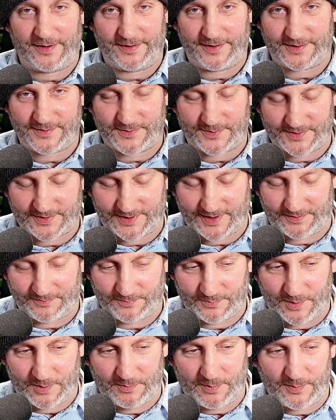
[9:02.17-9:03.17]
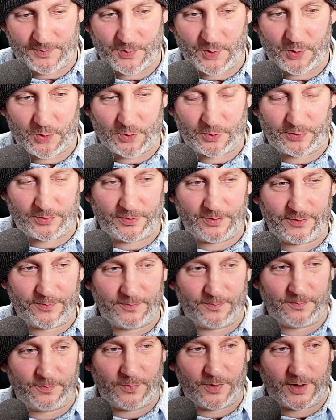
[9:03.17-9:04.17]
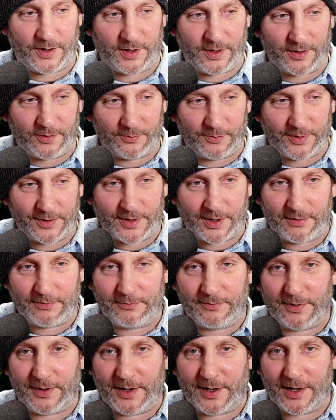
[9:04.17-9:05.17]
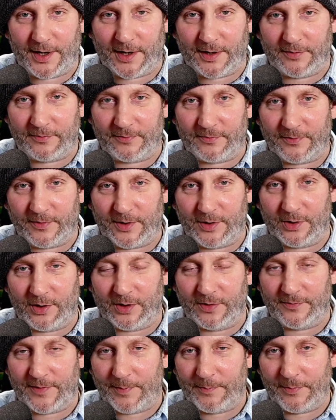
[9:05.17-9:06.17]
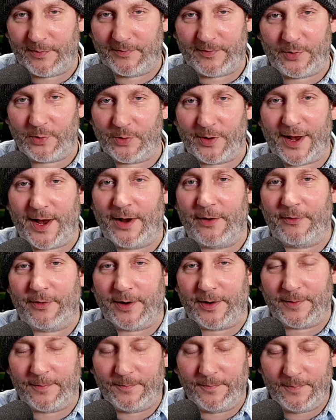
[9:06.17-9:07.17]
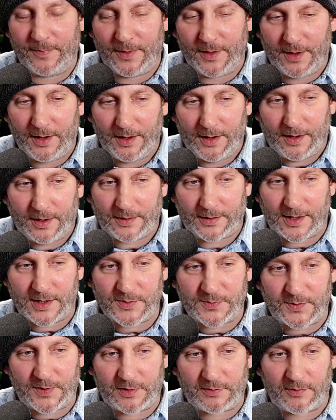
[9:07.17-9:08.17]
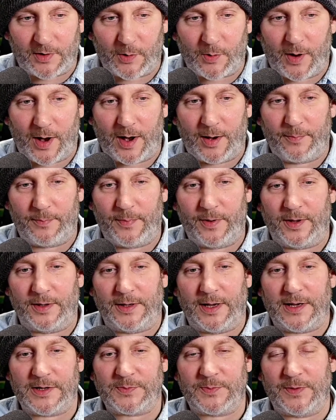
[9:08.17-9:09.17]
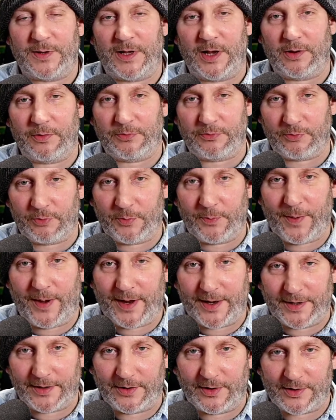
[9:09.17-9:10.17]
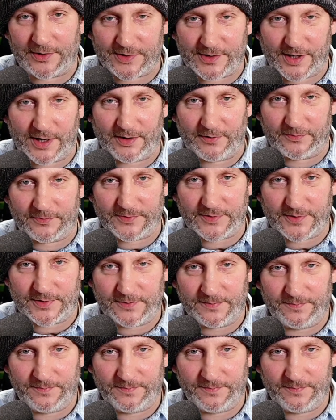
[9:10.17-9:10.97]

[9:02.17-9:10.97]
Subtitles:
That's what I said. When we're born, we don't really have a lot of empathy or caring. And as we grow up and as we go through pain ourselves,